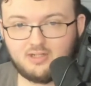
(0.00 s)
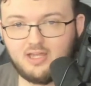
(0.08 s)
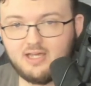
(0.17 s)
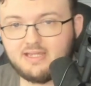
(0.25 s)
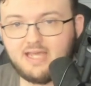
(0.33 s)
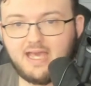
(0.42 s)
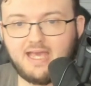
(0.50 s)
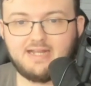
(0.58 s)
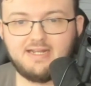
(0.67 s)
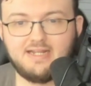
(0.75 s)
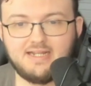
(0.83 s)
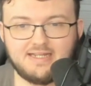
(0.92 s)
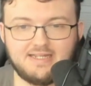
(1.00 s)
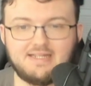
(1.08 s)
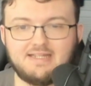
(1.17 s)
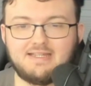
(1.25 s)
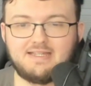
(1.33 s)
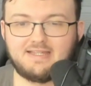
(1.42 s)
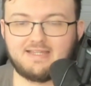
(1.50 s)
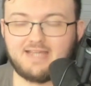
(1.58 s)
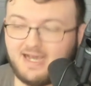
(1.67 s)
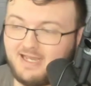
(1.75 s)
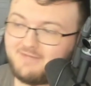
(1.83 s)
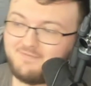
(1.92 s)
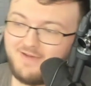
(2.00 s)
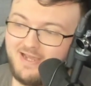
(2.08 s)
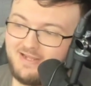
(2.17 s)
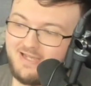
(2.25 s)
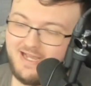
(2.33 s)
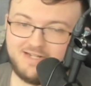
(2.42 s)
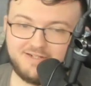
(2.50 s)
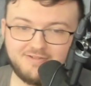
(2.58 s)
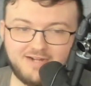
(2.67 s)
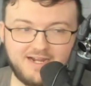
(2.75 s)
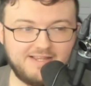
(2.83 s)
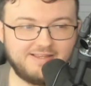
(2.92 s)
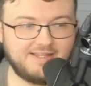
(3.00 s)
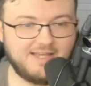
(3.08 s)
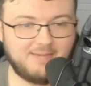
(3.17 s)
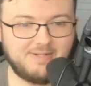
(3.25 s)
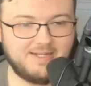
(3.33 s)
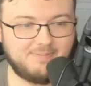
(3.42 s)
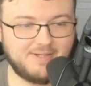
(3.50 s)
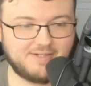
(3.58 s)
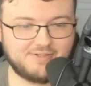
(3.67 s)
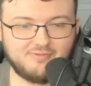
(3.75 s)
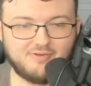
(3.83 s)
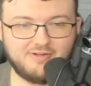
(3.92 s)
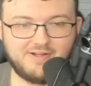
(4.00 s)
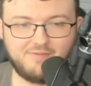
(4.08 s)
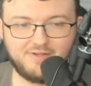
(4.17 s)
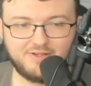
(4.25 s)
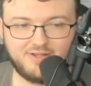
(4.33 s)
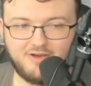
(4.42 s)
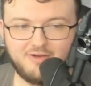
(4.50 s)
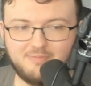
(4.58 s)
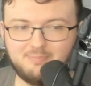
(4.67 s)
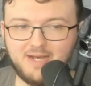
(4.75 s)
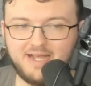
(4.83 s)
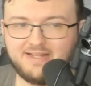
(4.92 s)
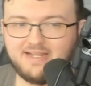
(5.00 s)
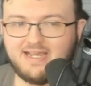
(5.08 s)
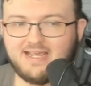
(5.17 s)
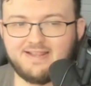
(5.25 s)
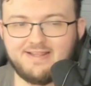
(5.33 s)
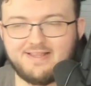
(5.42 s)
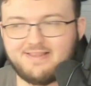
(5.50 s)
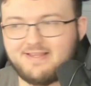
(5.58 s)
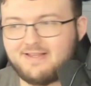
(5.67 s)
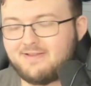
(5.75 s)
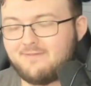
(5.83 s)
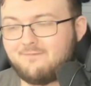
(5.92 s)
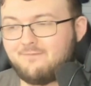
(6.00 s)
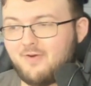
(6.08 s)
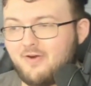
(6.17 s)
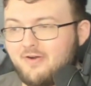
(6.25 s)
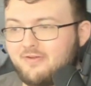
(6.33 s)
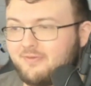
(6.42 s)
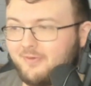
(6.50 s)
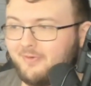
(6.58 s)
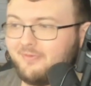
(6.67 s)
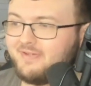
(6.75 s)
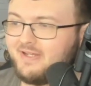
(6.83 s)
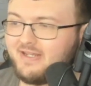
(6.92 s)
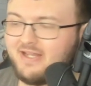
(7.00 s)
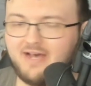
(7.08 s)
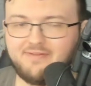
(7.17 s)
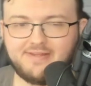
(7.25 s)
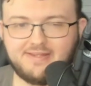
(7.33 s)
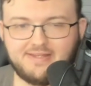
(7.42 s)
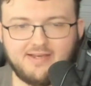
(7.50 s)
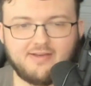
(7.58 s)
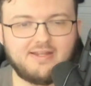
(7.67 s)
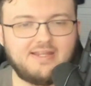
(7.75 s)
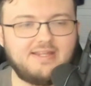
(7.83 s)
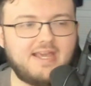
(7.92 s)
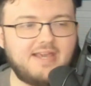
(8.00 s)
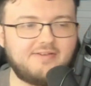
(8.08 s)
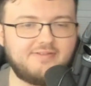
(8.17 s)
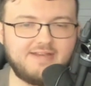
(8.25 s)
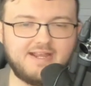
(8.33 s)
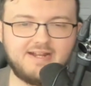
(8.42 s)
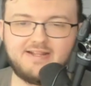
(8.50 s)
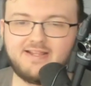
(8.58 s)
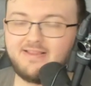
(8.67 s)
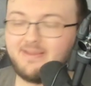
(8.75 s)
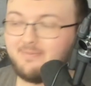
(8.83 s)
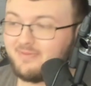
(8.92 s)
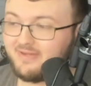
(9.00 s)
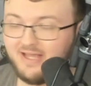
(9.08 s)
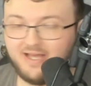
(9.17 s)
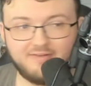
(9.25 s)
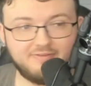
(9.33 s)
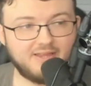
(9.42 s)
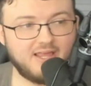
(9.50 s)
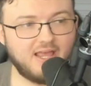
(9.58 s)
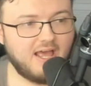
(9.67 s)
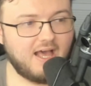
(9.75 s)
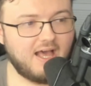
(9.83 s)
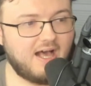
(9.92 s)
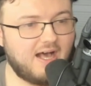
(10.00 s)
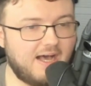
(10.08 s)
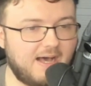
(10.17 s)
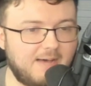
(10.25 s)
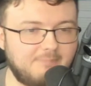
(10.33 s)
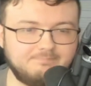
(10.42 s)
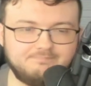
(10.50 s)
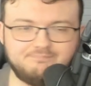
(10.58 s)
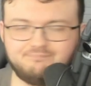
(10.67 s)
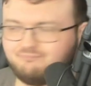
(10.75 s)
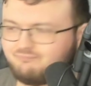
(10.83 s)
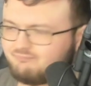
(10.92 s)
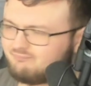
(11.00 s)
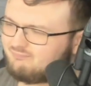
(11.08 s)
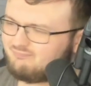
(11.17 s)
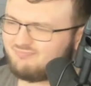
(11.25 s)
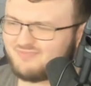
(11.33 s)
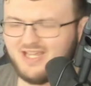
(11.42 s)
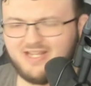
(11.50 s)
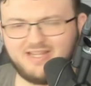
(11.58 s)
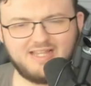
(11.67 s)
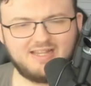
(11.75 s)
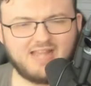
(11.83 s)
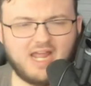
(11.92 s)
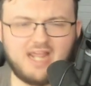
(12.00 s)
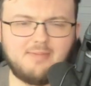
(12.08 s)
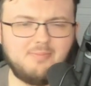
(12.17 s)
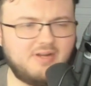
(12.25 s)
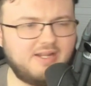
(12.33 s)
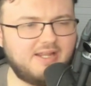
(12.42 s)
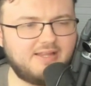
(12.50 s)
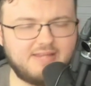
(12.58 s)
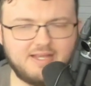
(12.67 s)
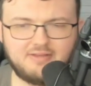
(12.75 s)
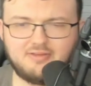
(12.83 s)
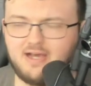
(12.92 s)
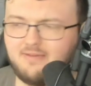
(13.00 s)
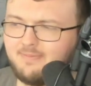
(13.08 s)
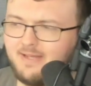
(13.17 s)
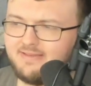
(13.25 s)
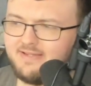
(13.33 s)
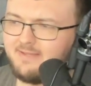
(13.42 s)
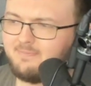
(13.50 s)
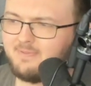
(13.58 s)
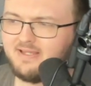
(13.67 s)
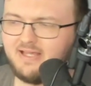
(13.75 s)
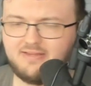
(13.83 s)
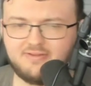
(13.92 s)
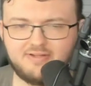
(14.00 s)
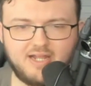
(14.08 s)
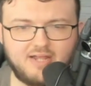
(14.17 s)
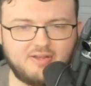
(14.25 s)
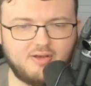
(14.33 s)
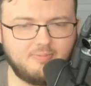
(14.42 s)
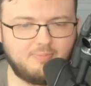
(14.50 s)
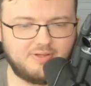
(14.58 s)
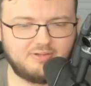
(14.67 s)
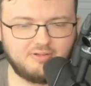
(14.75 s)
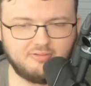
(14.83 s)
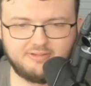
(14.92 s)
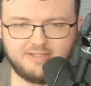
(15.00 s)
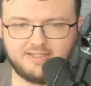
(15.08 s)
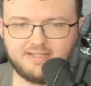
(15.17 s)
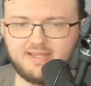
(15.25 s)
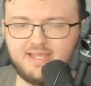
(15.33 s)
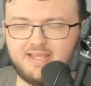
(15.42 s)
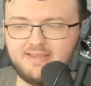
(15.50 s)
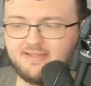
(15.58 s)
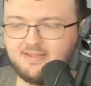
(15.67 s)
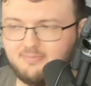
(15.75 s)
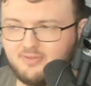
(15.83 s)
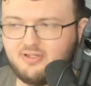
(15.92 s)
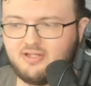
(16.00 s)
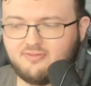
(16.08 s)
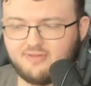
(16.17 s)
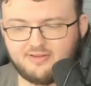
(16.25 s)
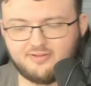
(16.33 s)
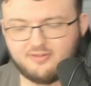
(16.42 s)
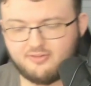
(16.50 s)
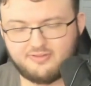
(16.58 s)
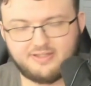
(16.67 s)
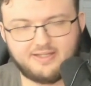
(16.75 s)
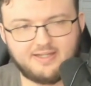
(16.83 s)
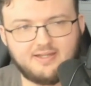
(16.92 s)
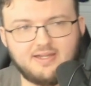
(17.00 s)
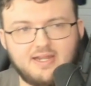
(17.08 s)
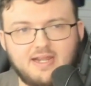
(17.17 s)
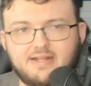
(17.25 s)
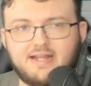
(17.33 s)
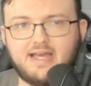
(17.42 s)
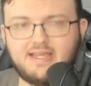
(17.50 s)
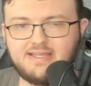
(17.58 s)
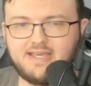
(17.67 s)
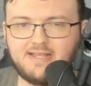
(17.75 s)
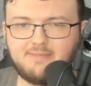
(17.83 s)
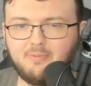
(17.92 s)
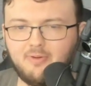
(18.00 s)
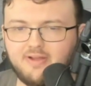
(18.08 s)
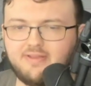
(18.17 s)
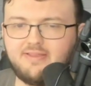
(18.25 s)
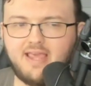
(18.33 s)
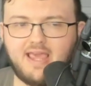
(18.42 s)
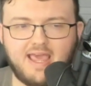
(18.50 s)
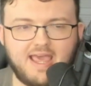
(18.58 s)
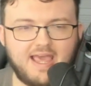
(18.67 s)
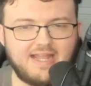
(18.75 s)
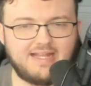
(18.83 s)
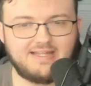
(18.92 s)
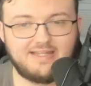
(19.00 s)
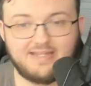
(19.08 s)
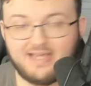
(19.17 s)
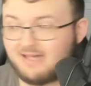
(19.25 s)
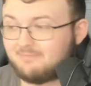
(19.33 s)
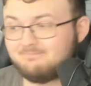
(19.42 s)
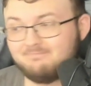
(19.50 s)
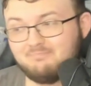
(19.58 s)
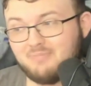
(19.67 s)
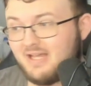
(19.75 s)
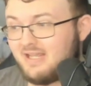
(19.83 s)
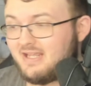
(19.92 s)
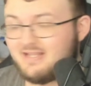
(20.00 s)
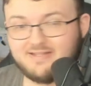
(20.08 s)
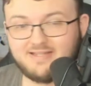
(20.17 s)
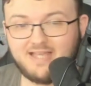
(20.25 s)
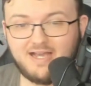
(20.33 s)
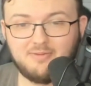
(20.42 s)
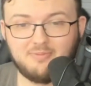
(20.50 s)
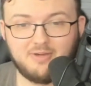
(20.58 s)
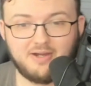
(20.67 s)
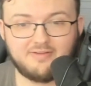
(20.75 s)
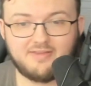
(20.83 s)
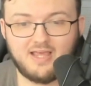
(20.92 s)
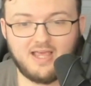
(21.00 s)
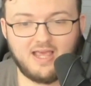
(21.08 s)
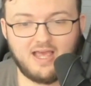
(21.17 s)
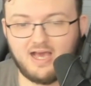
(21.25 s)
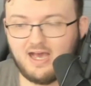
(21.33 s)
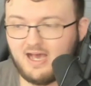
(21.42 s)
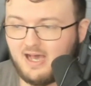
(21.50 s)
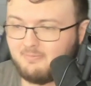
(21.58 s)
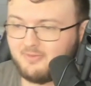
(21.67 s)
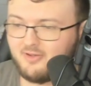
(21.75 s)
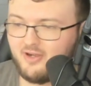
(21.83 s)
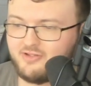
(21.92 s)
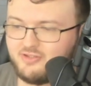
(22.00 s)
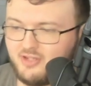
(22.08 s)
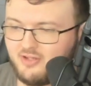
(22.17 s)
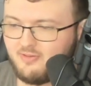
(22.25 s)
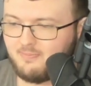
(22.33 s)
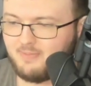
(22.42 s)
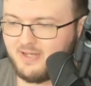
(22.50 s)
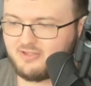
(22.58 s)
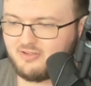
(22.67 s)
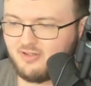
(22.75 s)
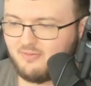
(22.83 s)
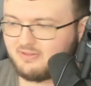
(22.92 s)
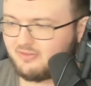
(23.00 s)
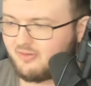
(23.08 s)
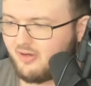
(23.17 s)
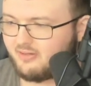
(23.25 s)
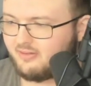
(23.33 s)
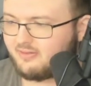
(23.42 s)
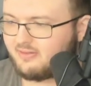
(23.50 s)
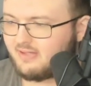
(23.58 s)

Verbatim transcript: again, kind of crazy. I mean, the picture won't even load, but this is the first golden ticket of the year. EA created this themselves. I think a lot of community is ticked off about this because, you know, the whole point of golden tickets is the community creates a golden ticket, not EA Sports. And yeah, but it's just how it works. I'm going to go ahead and show you a picture of what the card looks